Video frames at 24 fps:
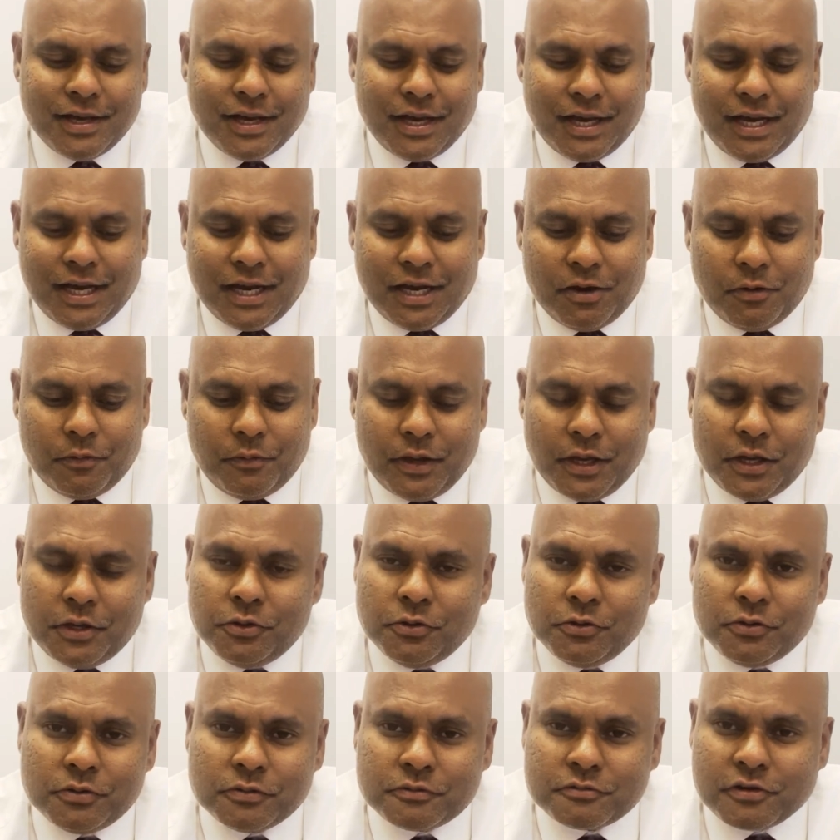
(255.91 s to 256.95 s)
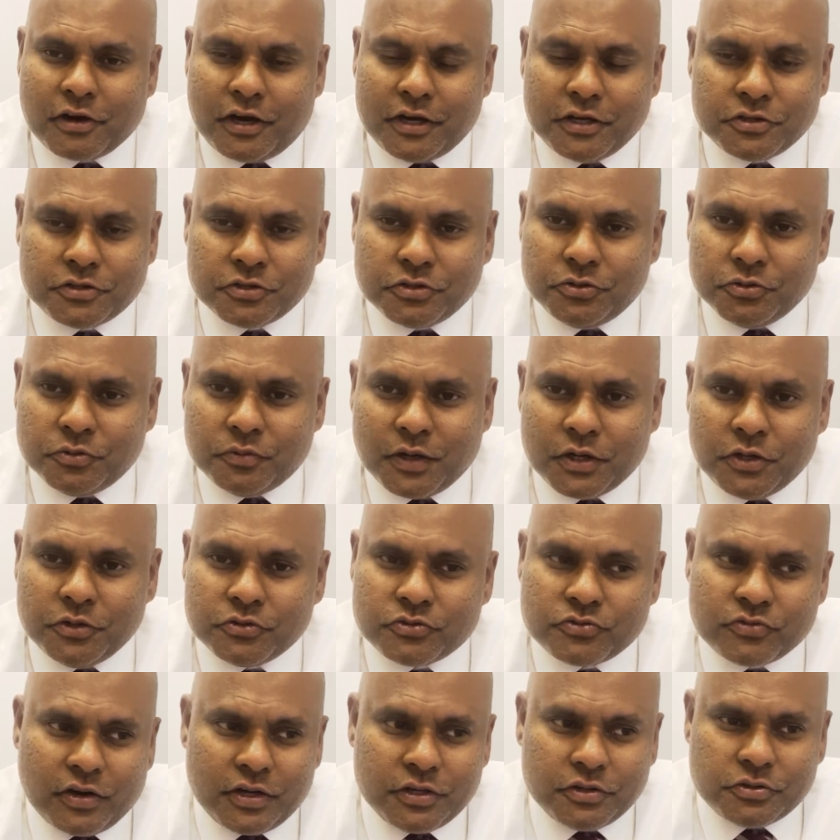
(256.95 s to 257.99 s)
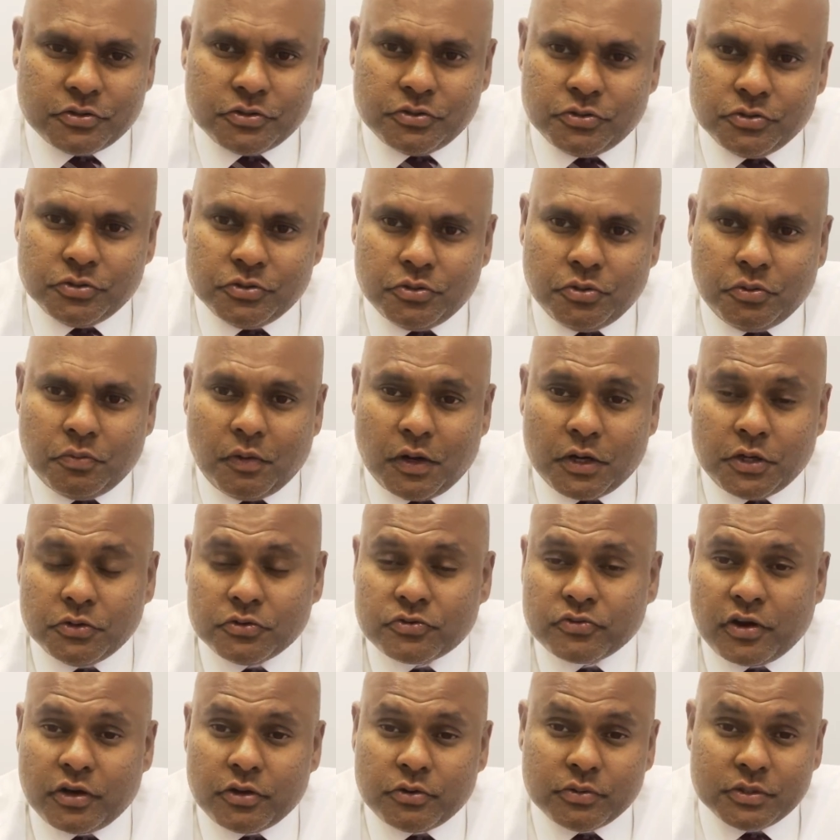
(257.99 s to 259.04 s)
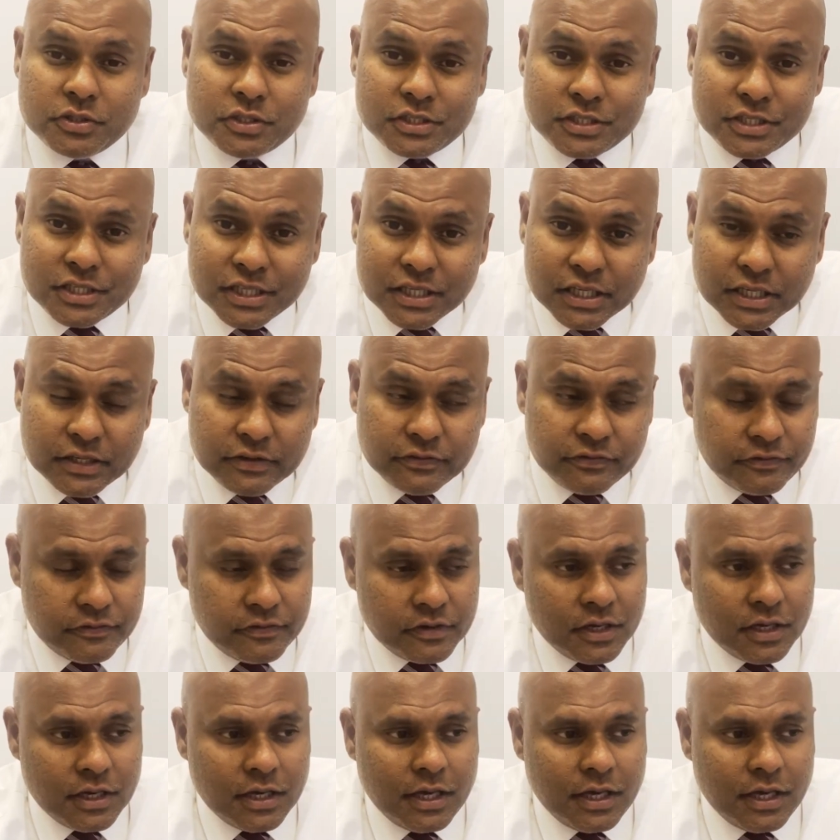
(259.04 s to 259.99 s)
where you're trying to do, what are you trying to do, what are you trying to achieve.